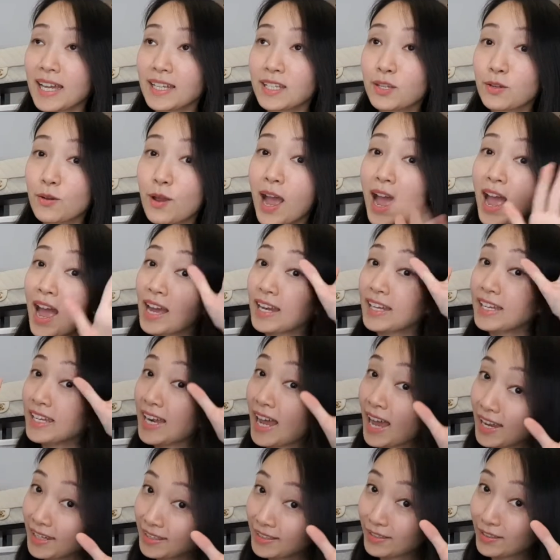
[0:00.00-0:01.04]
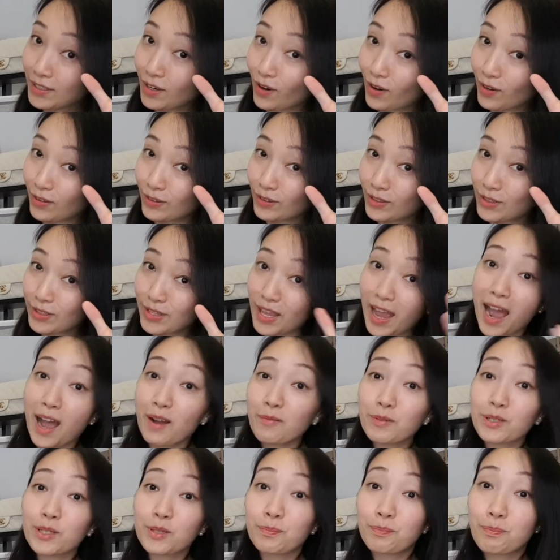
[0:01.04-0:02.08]
got to $9,
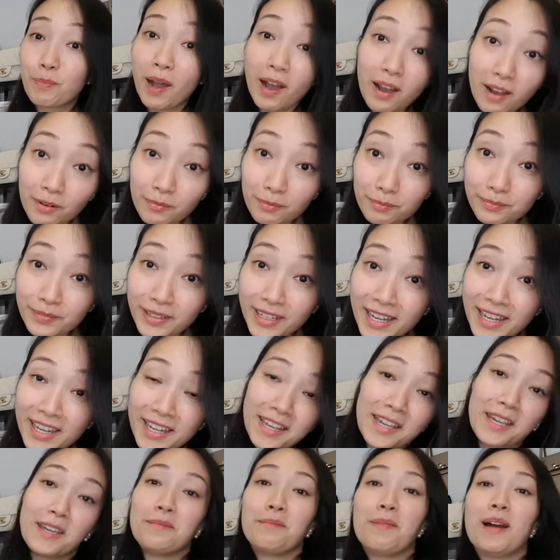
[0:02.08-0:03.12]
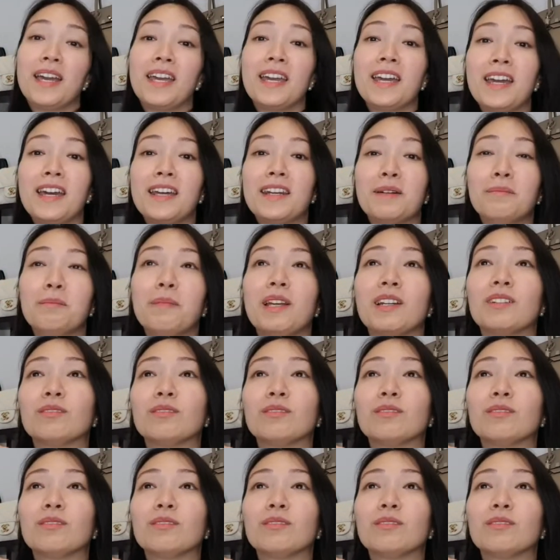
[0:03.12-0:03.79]
I was pumped. In my head, I'm